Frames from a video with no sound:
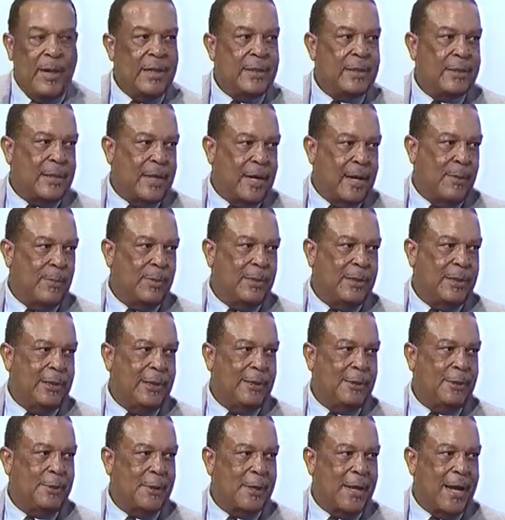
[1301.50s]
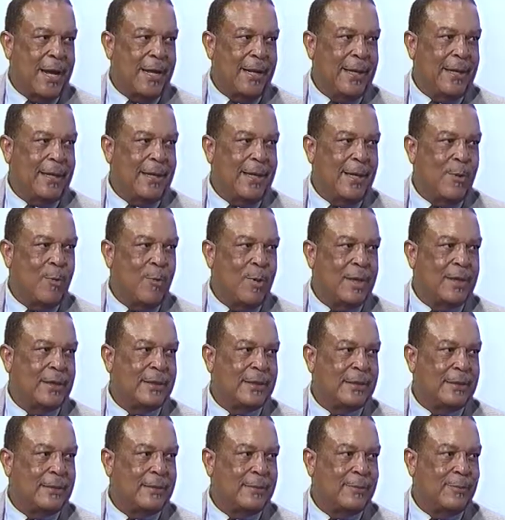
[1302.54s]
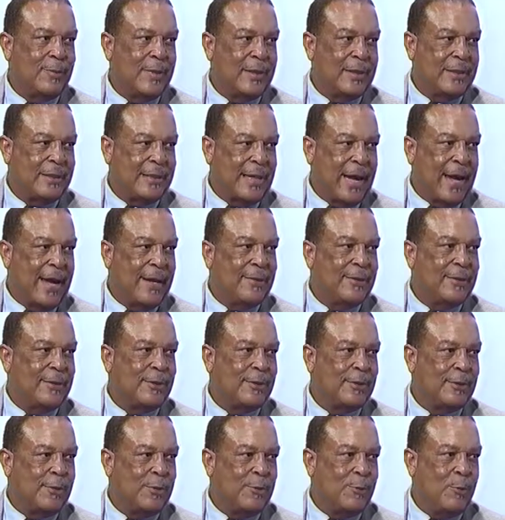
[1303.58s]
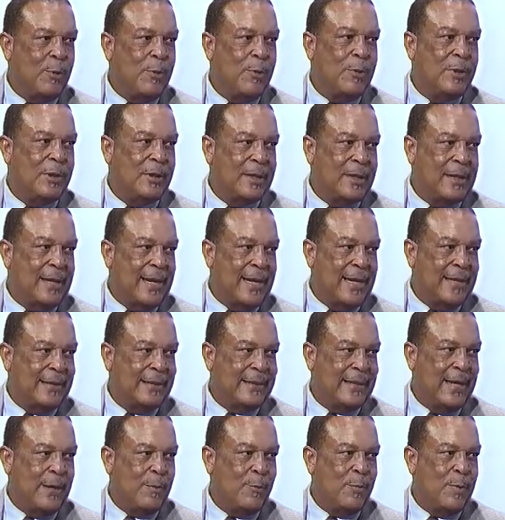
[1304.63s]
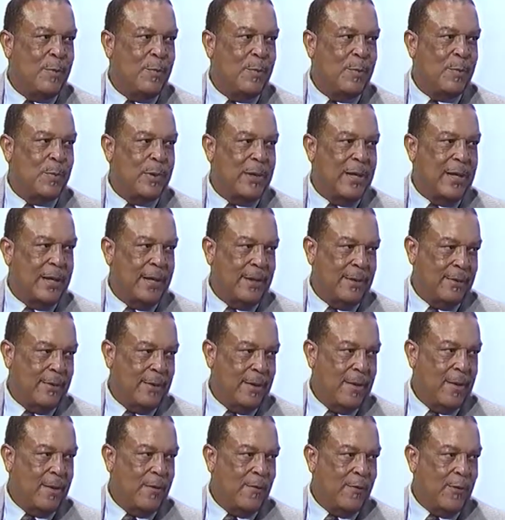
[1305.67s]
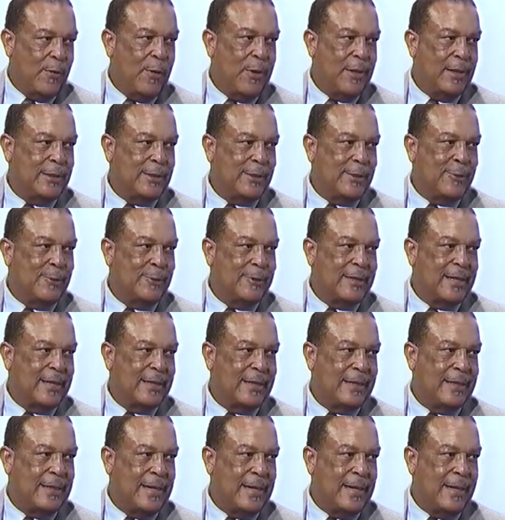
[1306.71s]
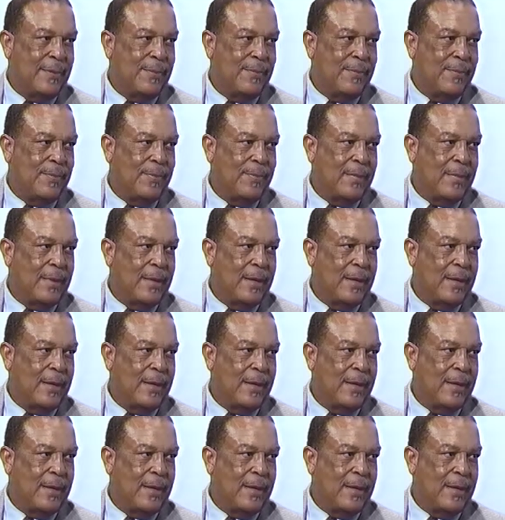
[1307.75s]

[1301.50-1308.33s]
the best competition. I didn't care what size of school. We were the Class A, and we were playing 4A schools that time.